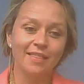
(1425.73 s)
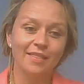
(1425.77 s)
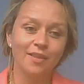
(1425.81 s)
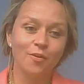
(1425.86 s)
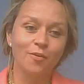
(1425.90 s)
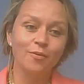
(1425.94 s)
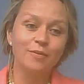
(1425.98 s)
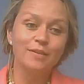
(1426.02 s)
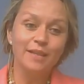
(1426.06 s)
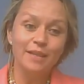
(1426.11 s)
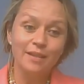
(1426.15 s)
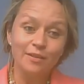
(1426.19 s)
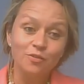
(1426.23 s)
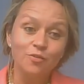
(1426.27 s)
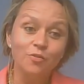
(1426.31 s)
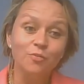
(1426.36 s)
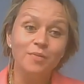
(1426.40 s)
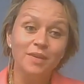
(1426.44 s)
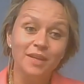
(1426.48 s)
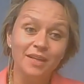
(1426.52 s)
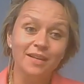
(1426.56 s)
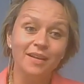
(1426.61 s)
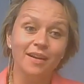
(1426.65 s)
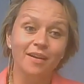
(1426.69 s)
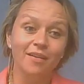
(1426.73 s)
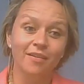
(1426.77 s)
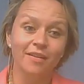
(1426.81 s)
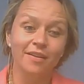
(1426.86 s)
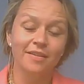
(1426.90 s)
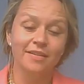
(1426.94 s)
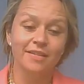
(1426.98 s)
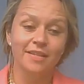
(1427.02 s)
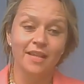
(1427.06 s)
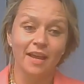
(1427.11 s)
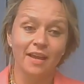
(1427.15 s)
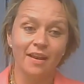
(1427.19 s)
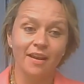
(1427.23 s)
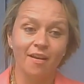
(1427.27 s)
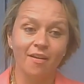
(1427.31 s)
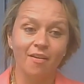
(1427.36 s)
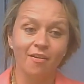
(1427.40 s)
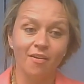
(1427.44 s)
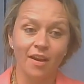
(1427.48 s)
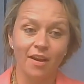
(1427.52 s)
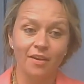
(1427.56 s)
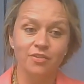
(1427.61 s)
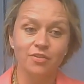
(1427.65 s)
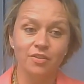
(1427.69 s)
those intermediaries that
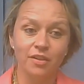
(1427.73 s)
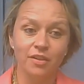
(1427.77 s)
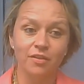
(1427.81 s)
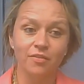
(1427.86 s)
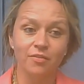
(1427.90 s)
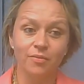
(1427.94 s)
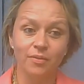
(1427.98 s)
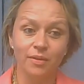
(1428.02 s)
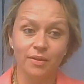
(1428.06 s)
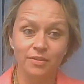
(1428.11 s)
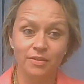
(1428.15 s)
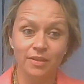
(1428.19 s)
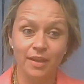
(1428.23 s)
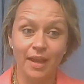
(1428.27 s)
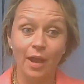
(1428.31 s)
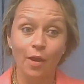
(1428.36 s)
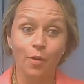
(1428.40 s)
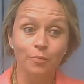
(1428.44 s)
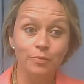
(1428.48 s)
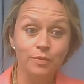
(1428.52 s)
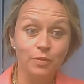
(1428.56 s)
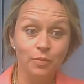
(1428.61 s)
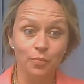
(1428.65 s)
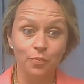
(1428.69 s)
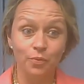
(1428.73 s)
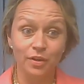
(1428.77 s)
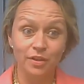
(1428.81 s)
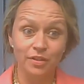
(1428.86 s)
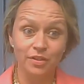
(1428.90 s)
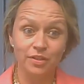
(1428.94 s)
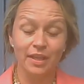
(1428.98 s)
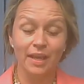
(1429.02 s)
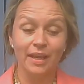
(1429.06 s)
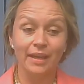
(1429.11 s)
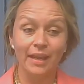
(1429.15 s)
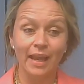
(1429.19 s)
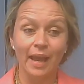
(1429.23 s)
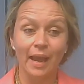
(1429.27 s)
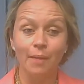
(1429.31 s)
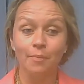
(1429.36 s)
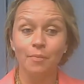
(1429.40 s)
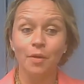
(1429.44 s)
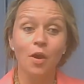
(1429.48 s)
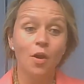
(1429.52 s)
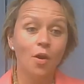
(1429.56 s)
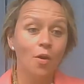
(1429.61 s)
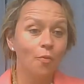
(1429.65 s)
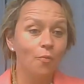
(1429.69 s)
are actually going to help to bridge that
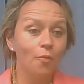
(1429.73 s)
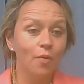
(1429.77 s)
gap,